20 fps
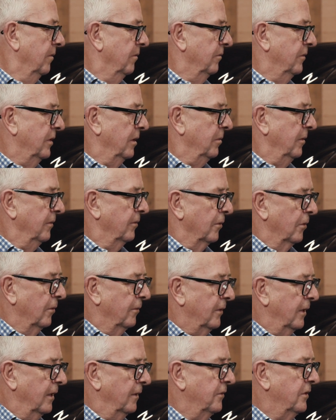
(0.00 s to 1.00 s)
DB4,
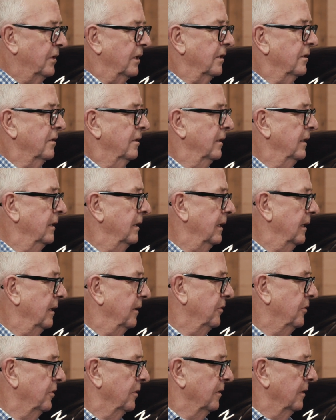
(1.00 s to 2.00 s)
5, 6
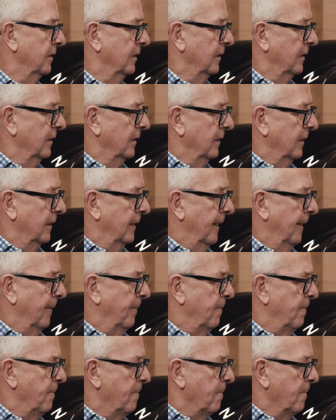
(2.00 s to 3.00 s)
lineage.
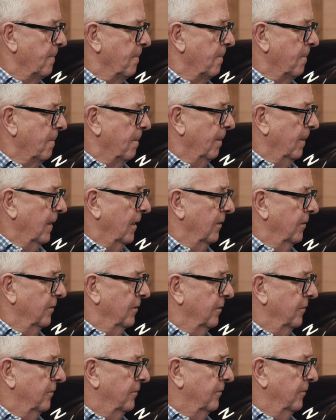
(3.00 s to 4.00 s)
The
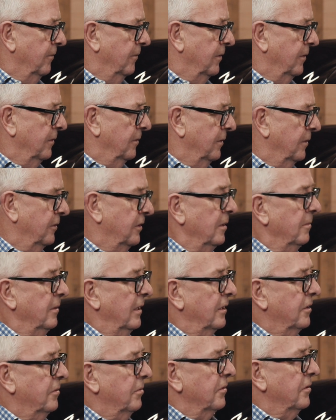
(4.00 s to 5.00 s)

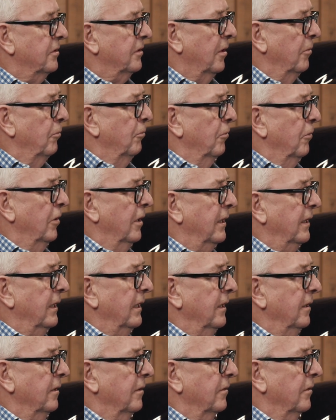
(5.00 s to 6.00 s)
DBS was some
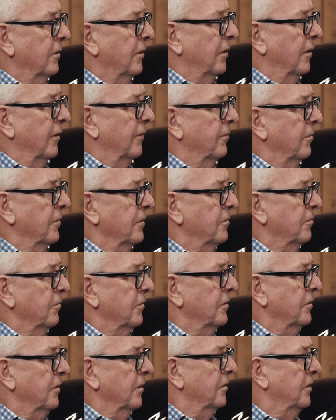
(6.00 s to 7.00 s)
way off.
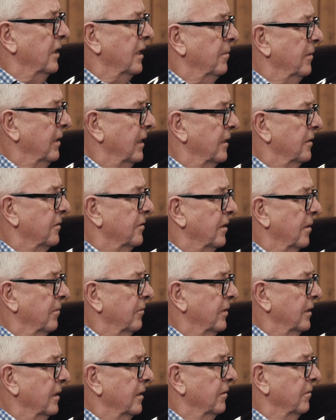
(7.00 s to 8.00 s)
Was the DBS
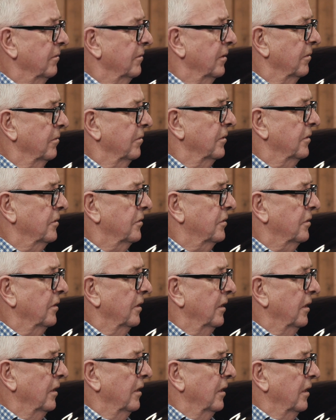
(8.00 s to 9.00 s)
something that was
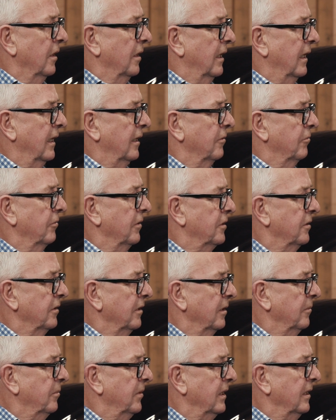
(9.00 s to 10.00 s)
had
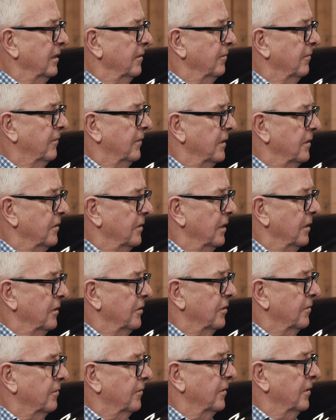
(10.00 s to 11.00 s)
originally been
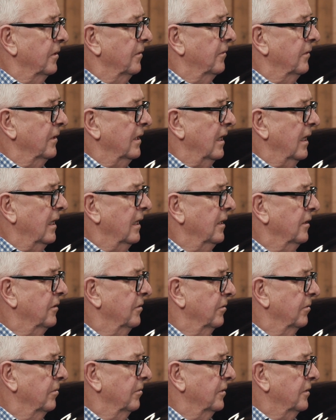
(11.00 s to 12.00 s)
envisaged for the V8,
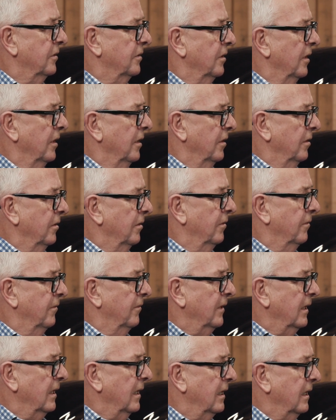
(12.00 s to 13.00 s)
or was the
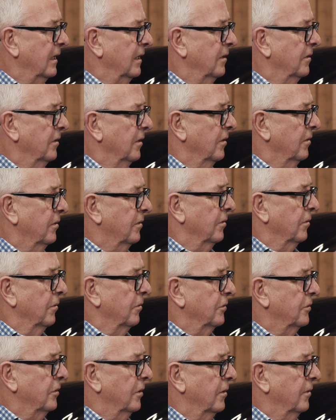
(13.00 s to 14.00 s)
V8
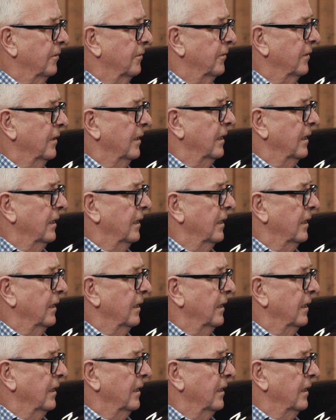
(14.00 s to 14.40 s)
thought of